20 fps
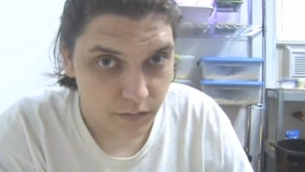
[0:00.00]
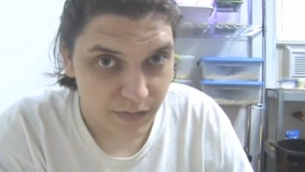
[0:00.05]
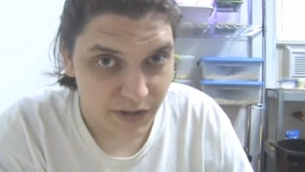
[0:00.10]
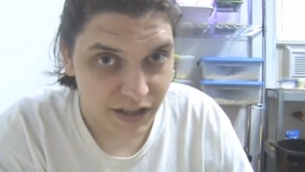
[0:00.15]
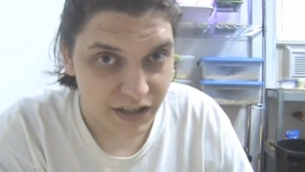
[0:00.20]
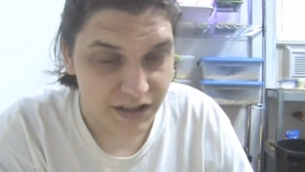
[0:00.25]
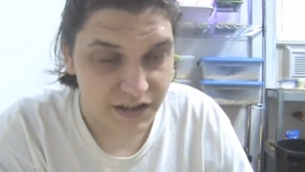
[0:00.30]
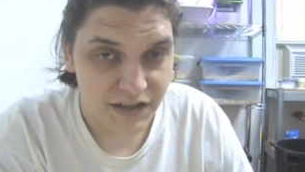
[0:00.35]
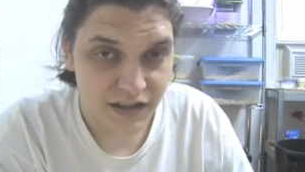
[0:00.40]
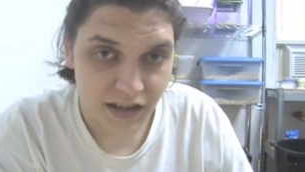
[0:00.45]

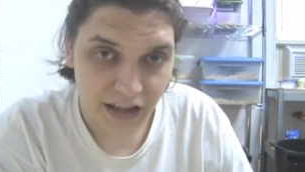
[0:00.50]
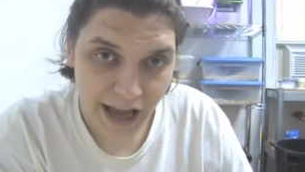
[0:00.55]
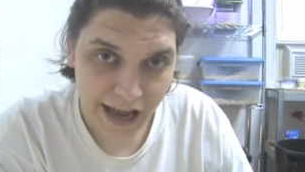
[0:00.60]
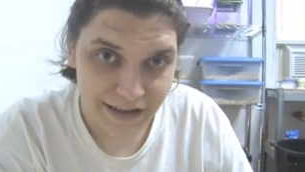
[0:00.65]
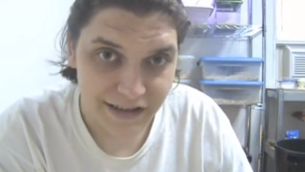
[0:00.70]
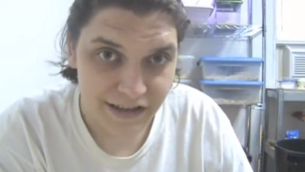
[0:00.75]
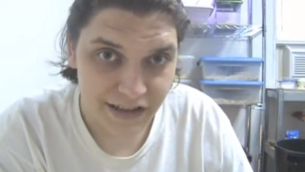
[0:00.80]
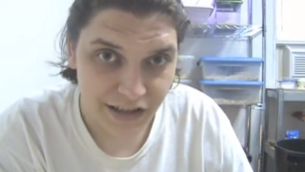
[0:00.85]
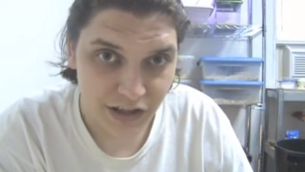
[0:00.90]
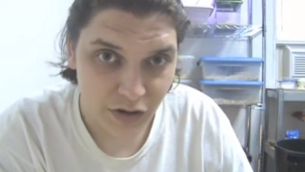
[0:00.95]
because the
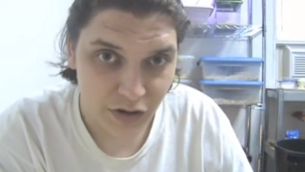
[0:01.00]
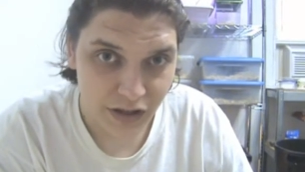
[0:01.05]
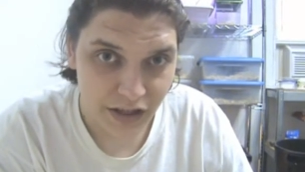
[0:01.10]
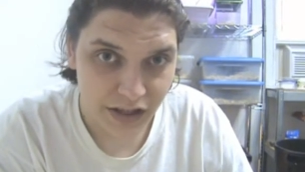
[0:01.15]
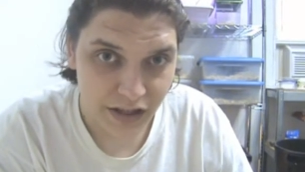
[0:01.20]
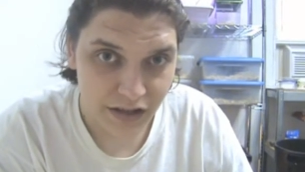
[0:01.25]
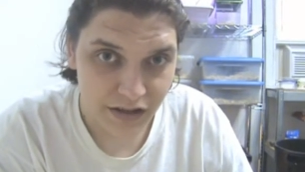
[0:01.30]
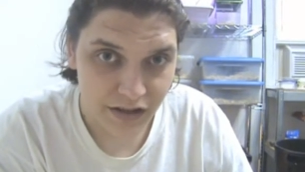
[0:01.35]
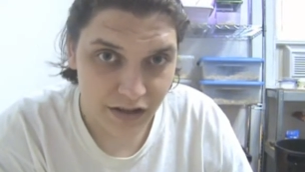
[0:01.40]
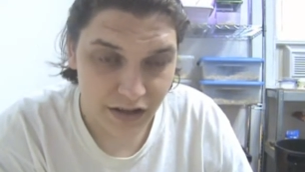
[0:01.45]
last thing you
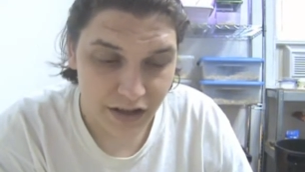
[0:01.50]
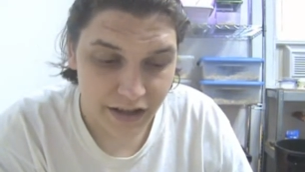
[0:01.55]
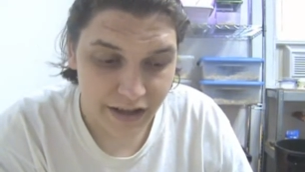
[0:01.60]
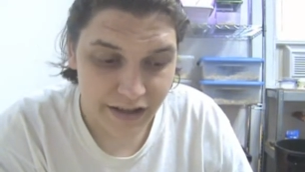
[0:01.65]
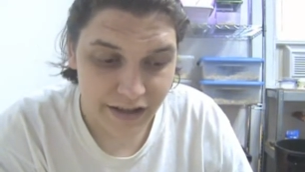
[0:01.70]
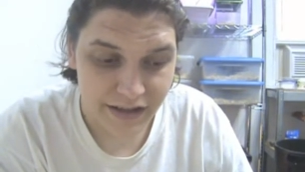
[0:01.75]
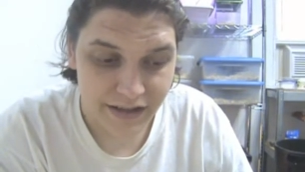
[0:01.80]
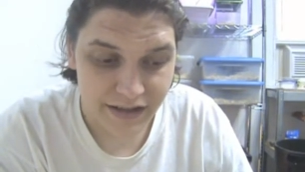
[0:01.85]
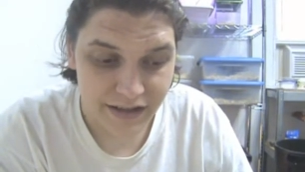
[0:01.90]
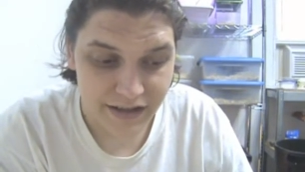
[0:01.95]
need
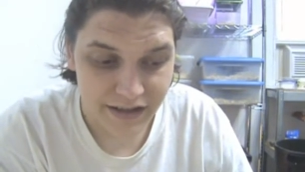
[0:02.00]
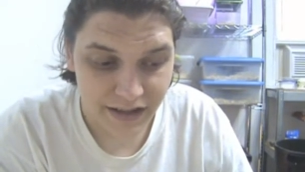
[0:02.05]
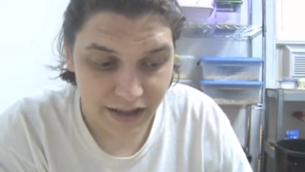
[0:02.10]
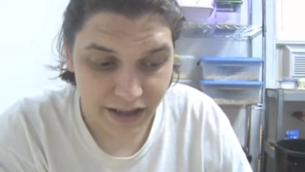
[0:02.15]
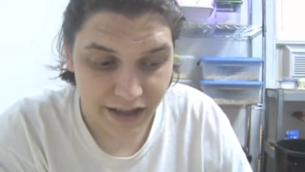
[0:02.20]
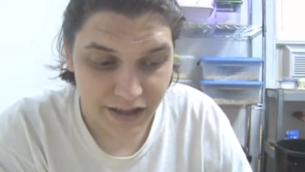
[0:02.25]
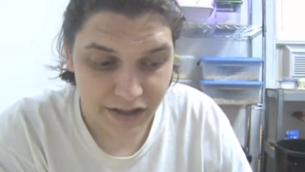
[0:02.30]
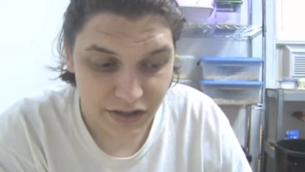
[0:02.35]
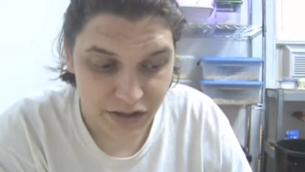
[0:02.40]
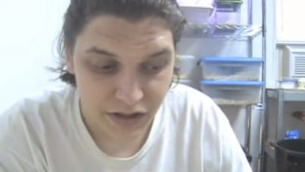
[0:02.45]
is a
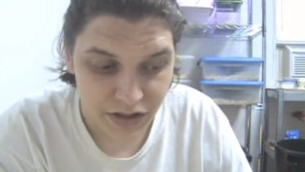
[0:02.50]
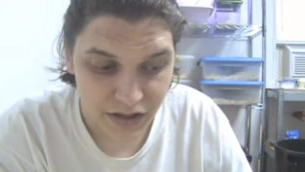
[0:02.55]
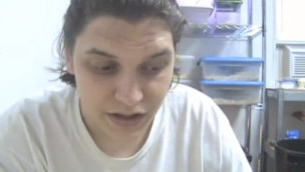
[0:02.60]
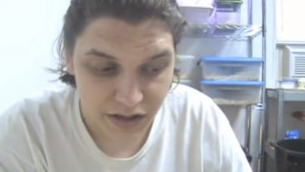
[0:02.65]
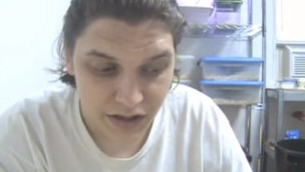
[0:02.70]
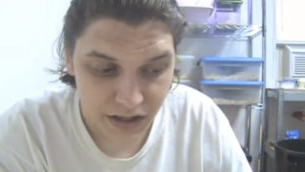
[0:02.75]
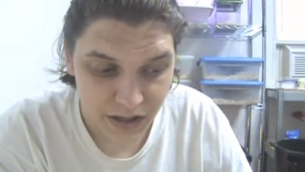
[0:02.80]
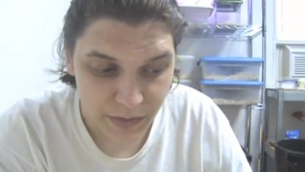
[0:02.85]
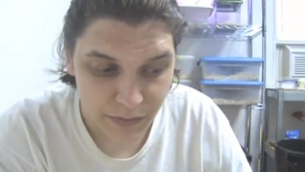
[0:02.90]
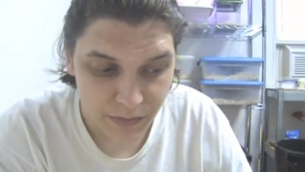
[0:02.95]
snake to
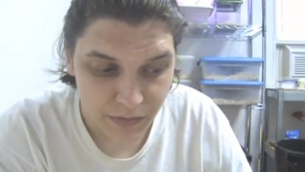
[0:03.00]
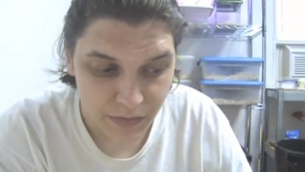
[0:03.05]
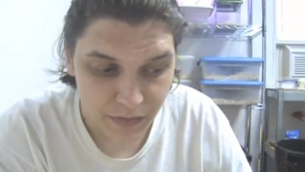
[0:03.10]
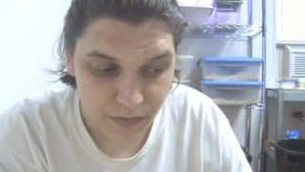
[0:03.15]
um,